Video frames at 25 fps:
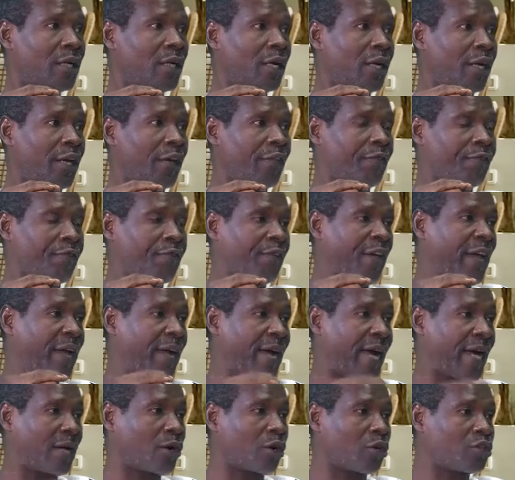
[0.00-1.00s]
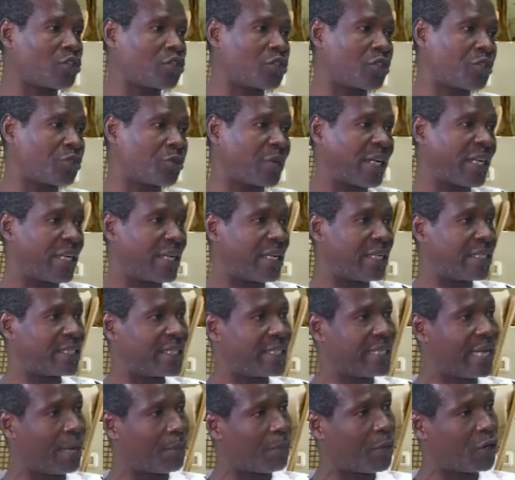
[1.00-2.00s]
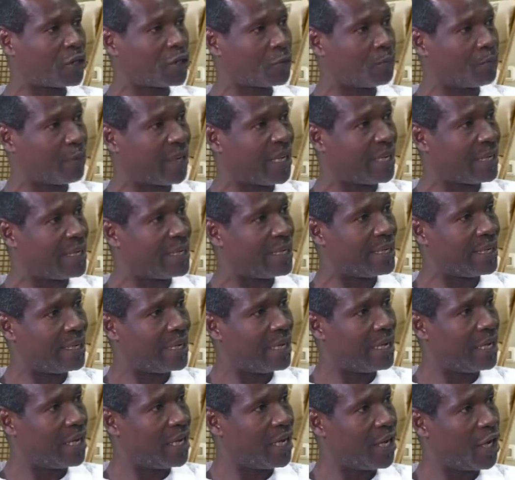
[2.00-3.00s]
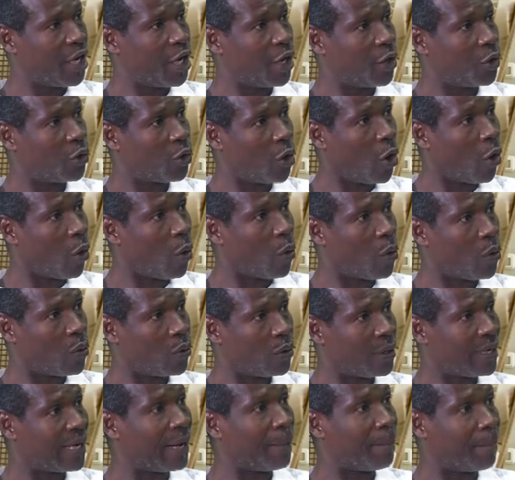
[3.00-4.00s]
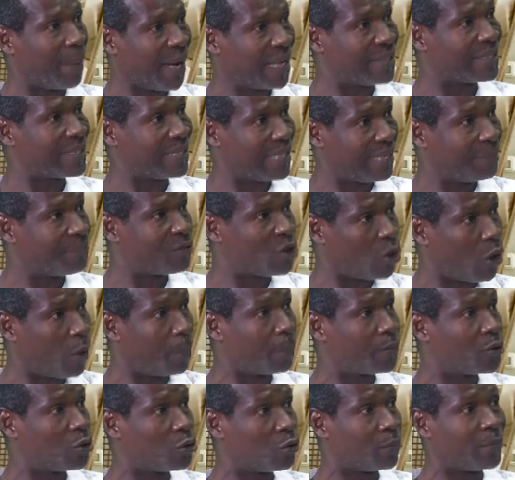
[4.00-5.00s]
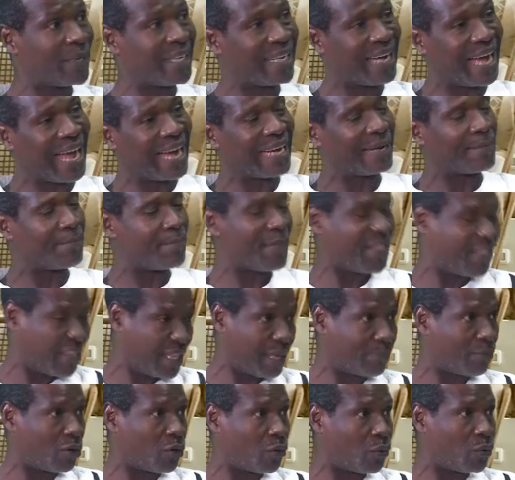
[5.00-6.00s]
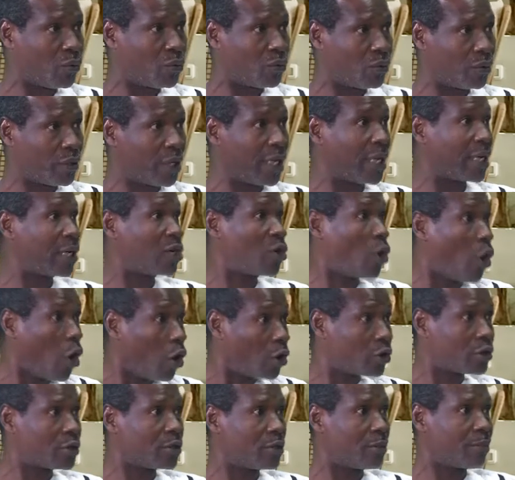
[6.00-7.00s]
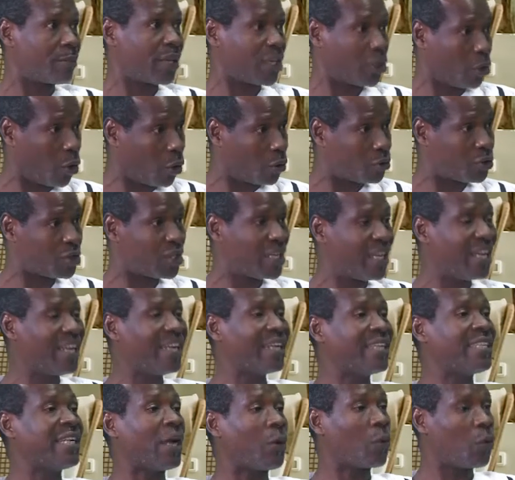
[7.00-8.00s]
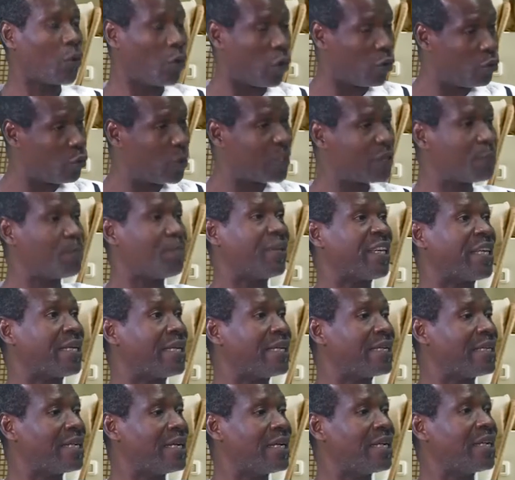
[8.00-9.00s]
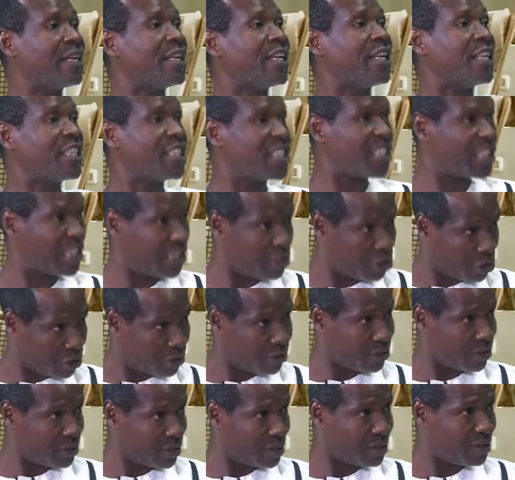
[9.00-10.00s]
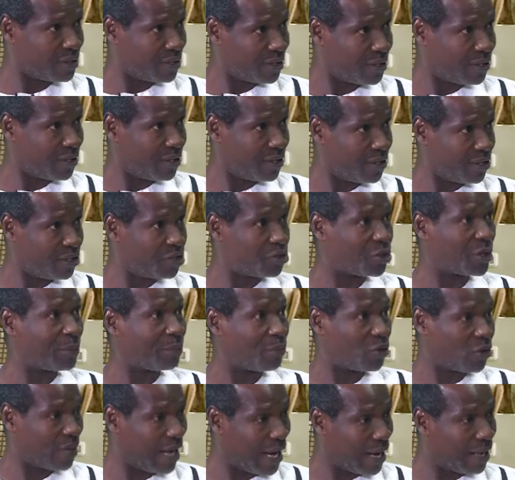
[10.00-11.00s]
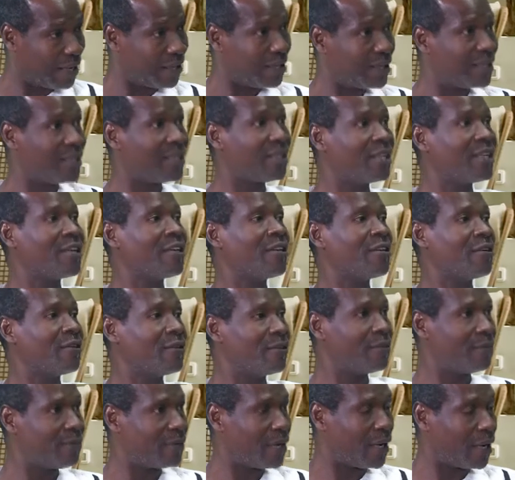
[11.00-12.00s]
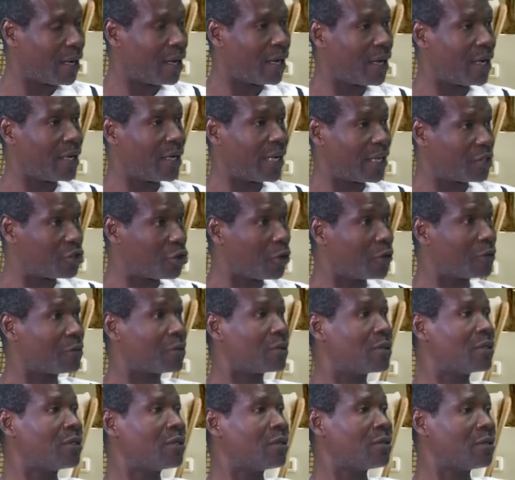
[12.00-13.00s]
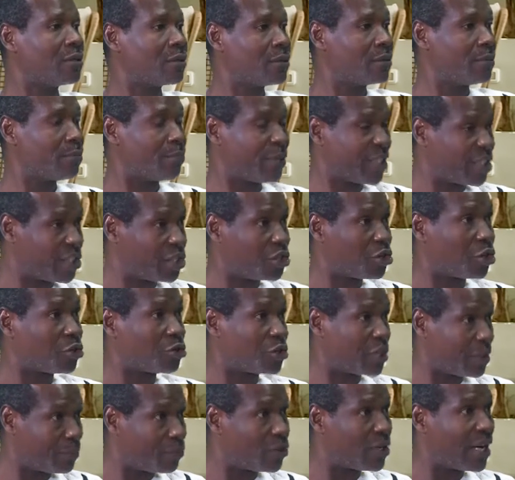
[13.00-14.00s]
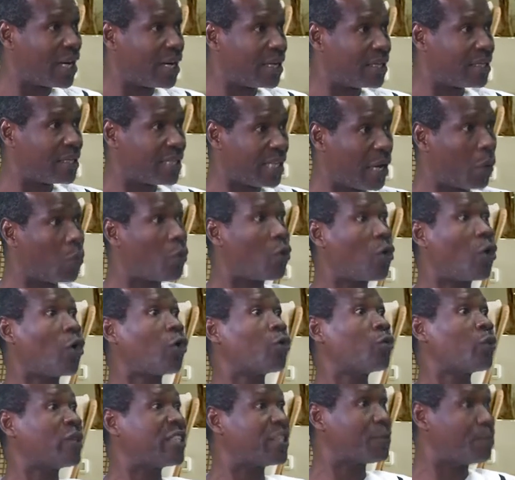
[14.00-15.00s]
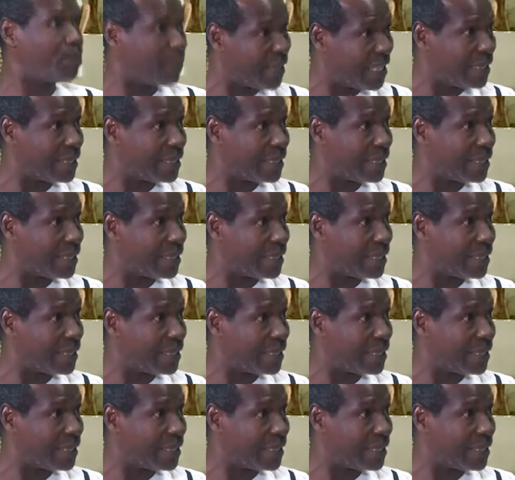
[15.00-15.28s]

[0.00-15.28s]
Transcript: if they are considering it, there must be a law that backs it up to be admissible in court, because there will always be litigations, tribunal, election petition tribunal. There will always be.